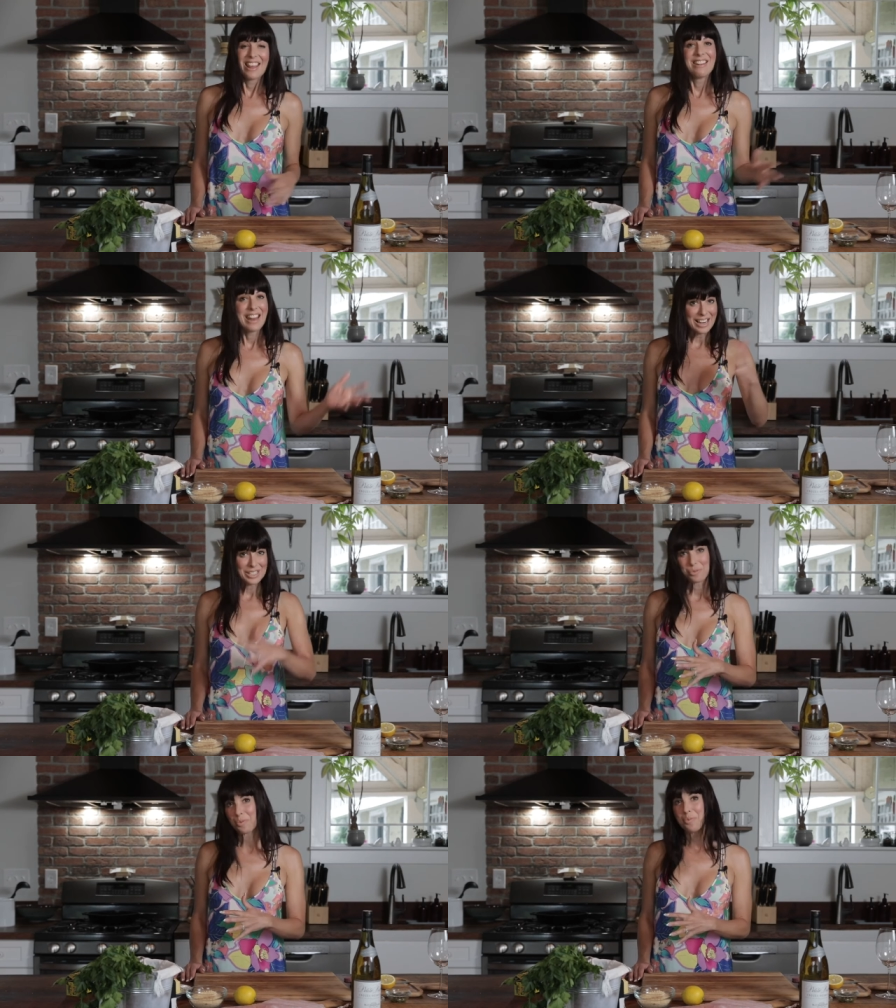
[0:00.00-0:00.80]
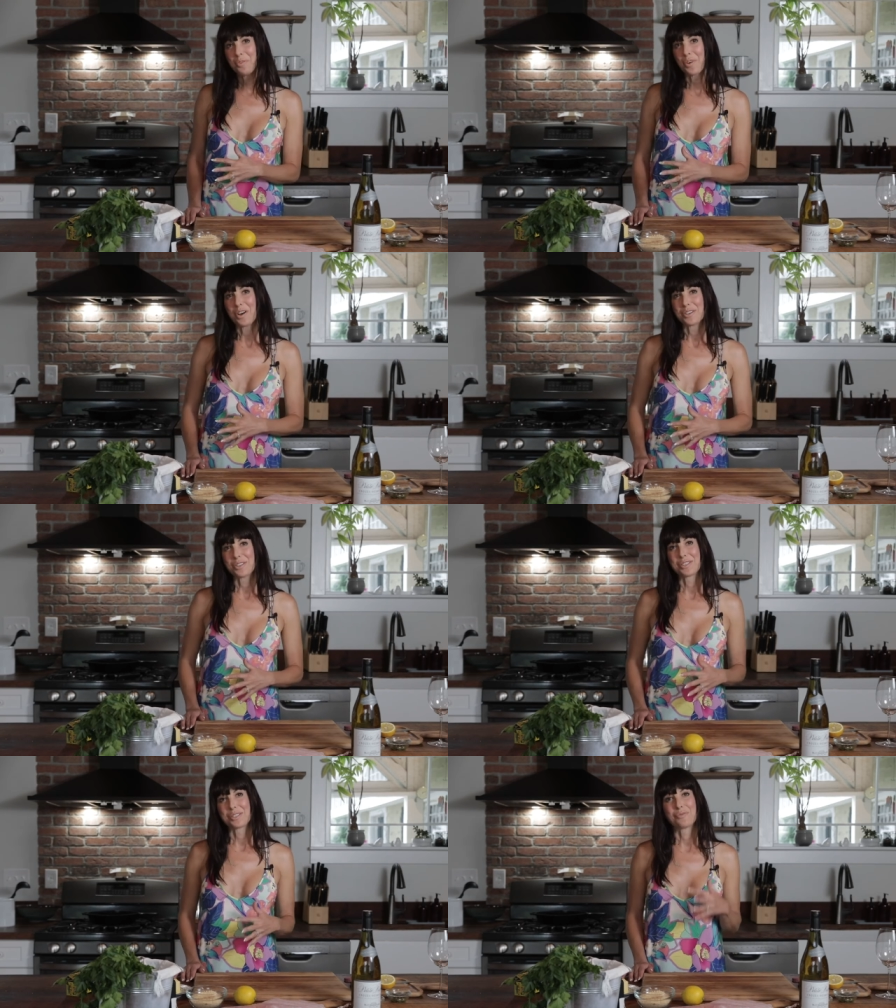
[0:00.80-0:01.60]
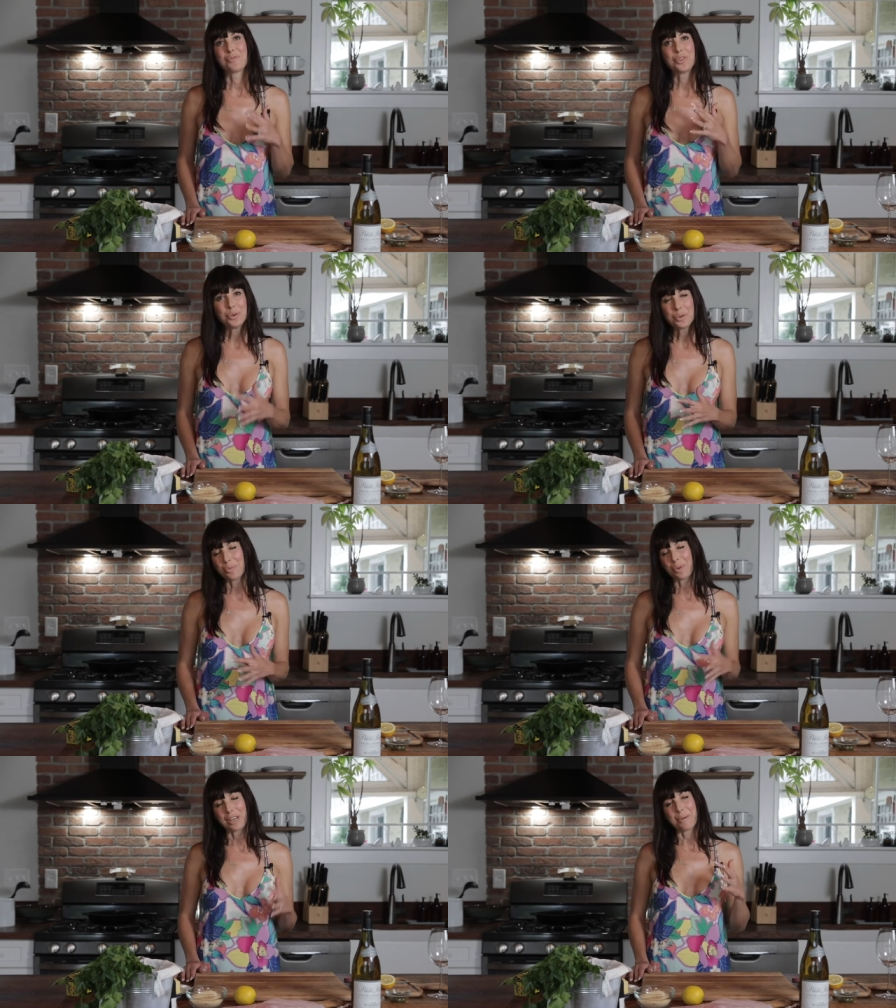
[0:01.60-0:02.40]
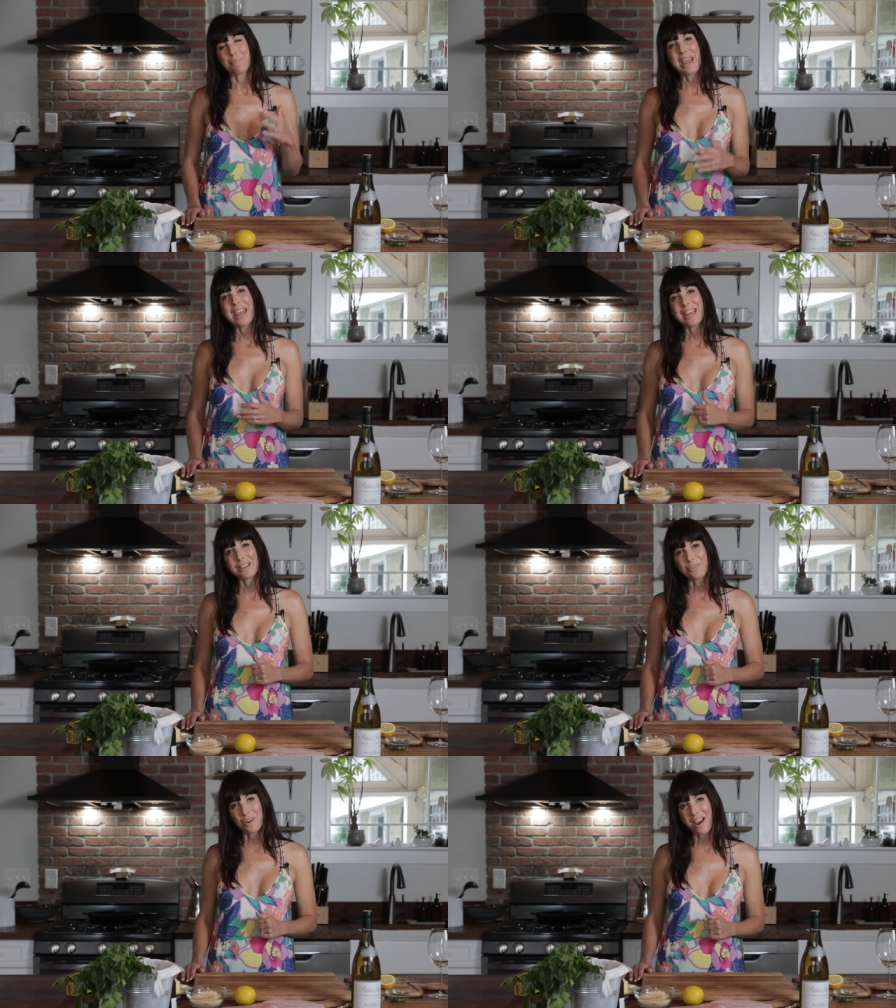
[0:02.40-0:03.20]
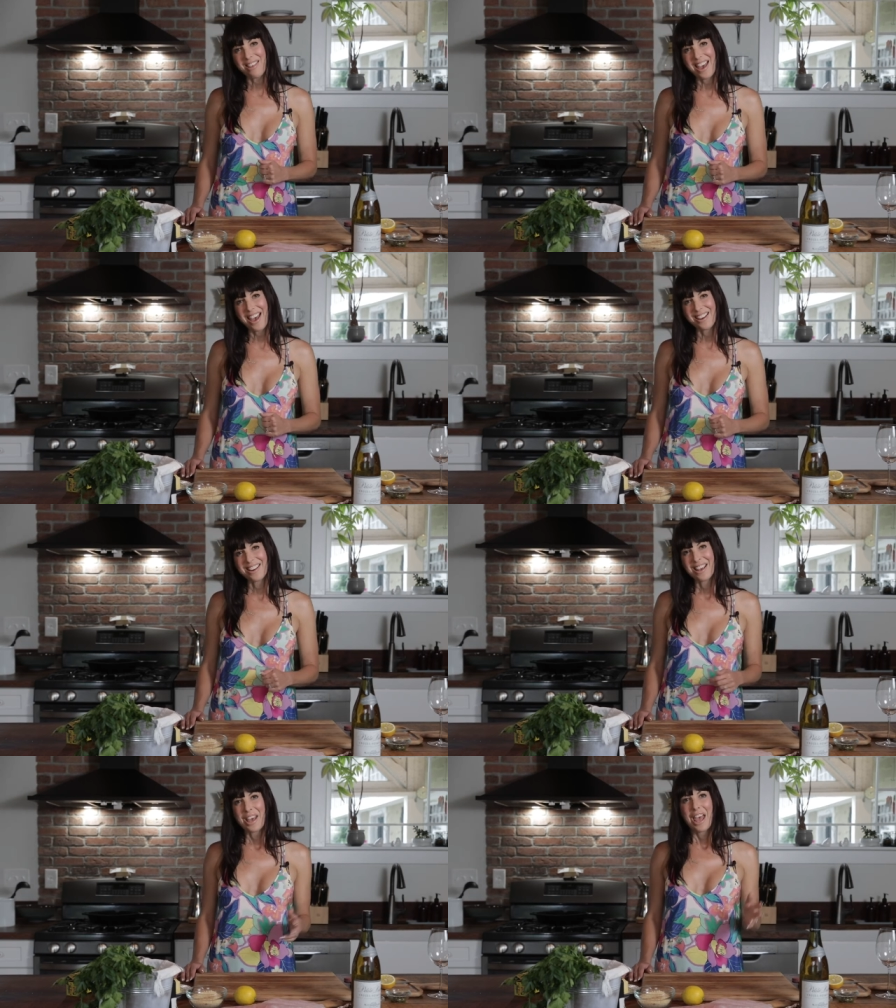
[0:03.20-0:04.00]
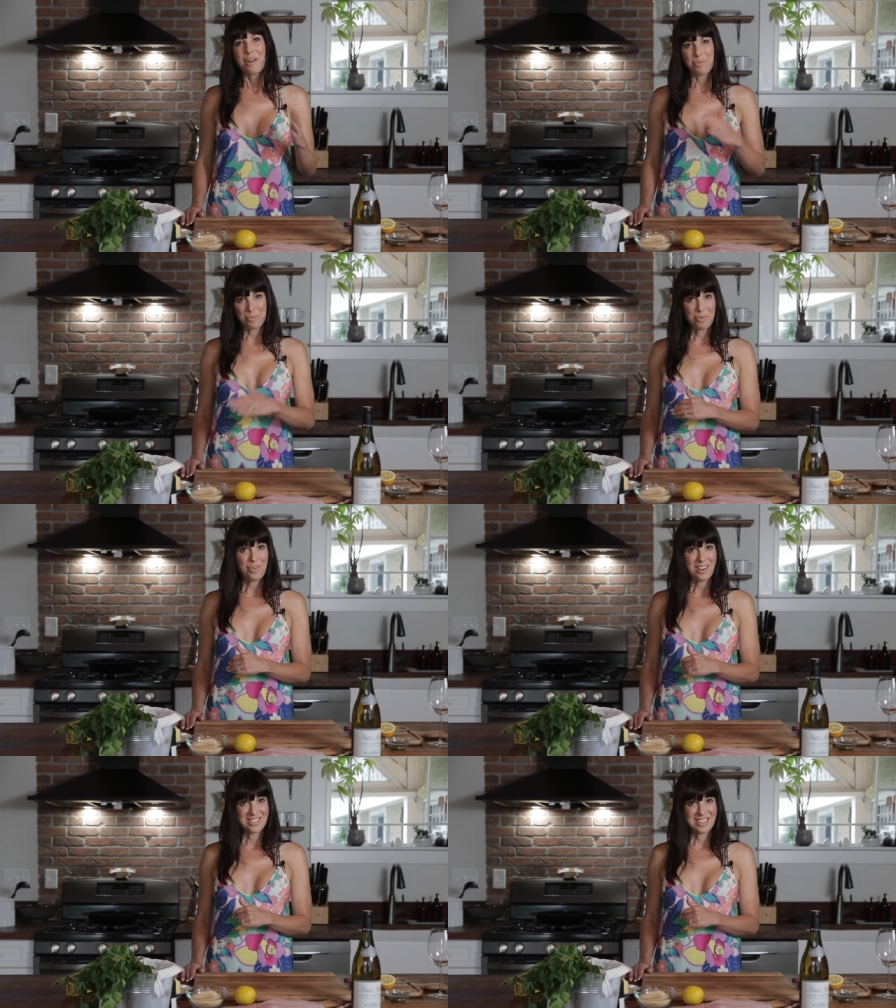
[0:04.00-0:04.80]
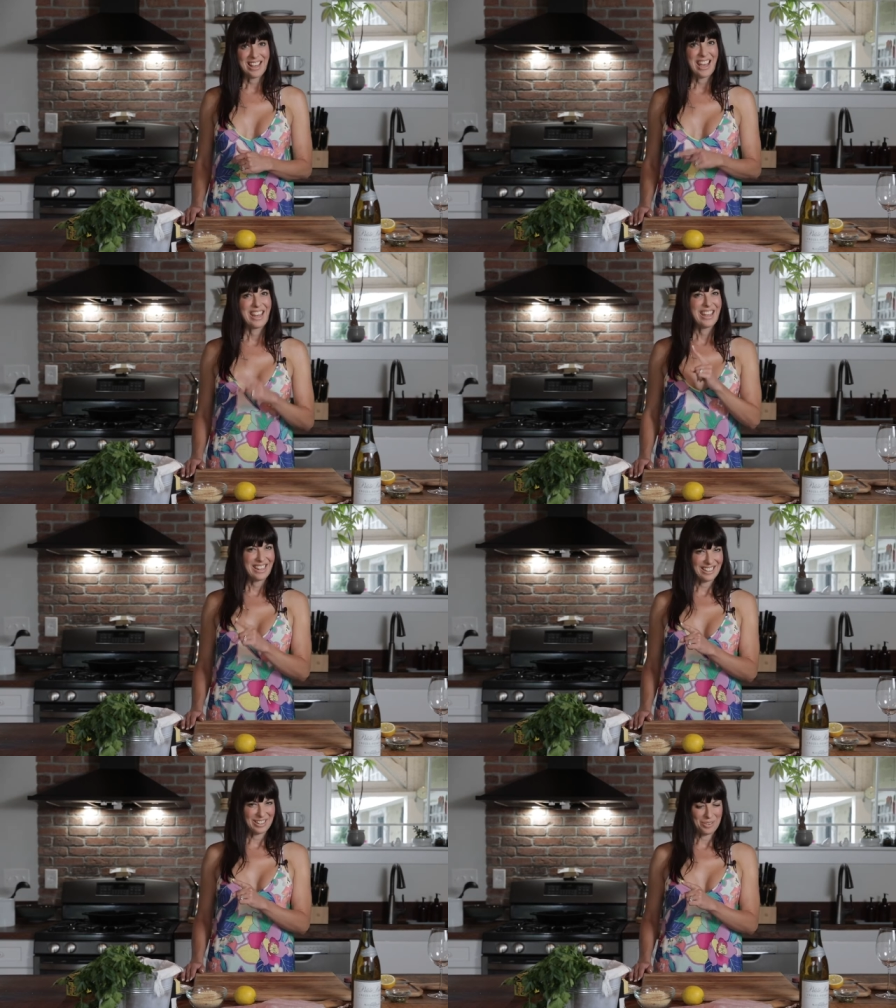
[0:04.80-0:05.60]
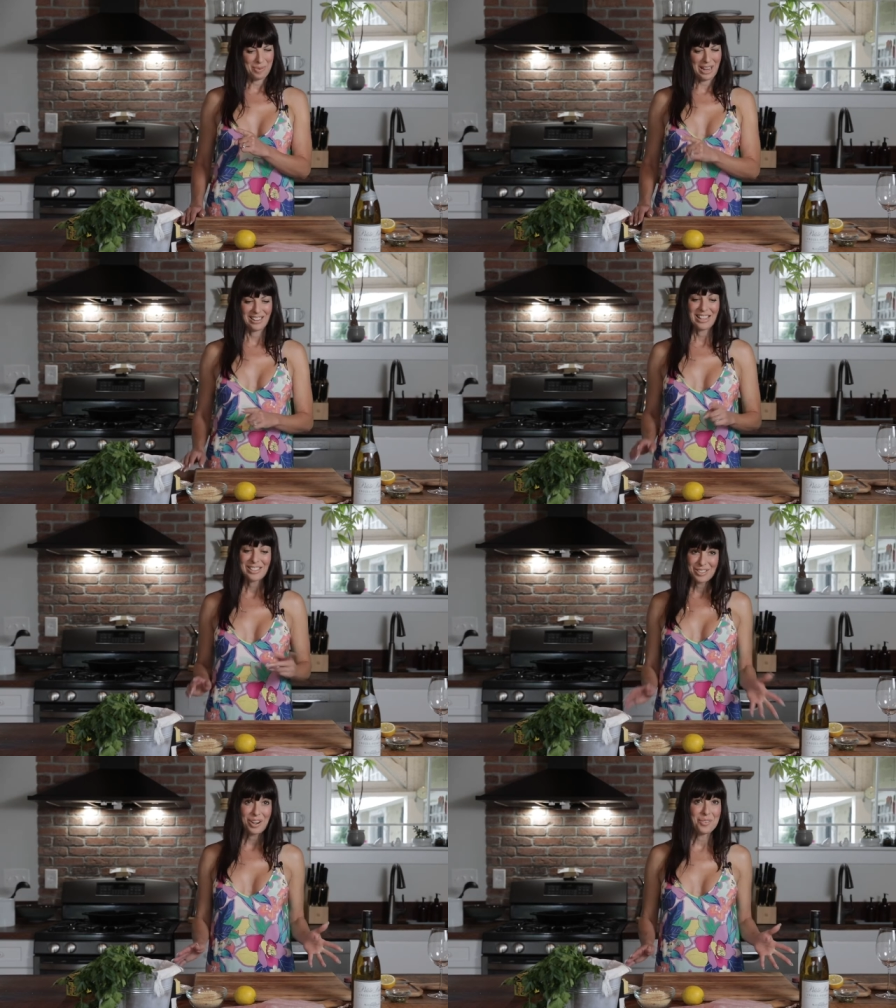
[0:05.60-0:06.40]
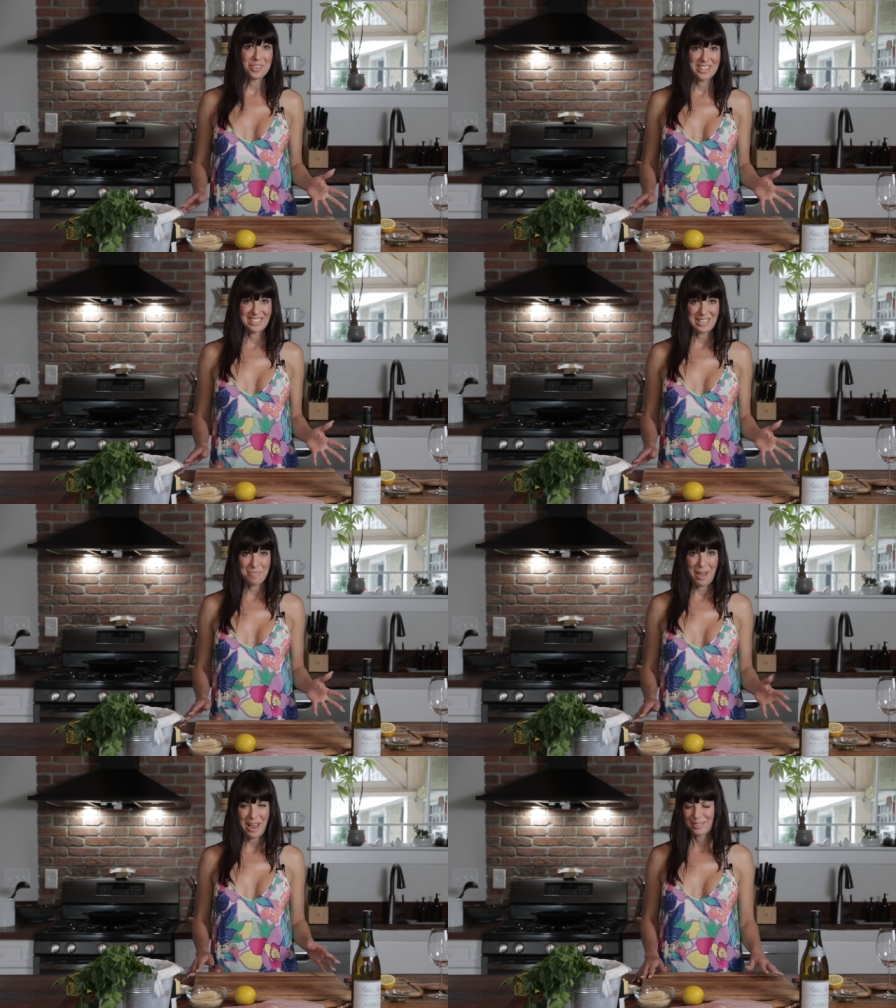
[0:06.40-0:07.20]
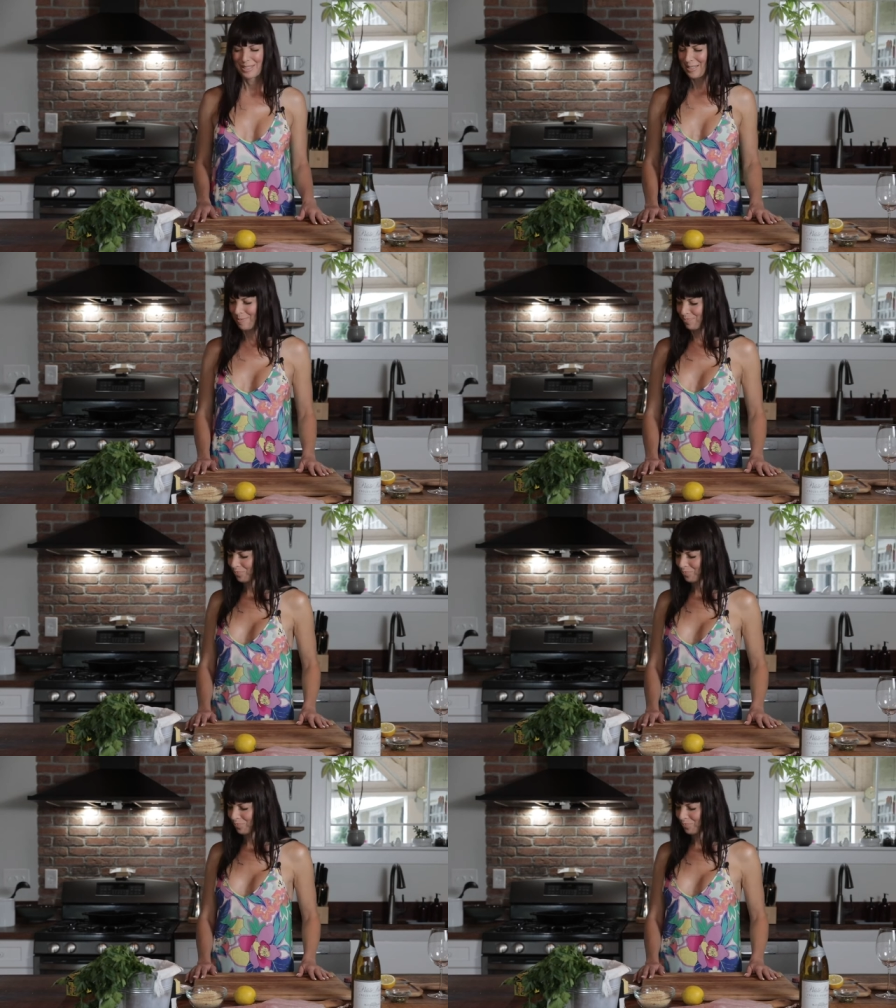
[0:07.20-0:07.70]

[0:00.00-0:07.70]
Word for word: Next, we'll move on to fluke, and we're going to pan fry that, and we'll move on to that in a little bit. Let's start with the sea bass.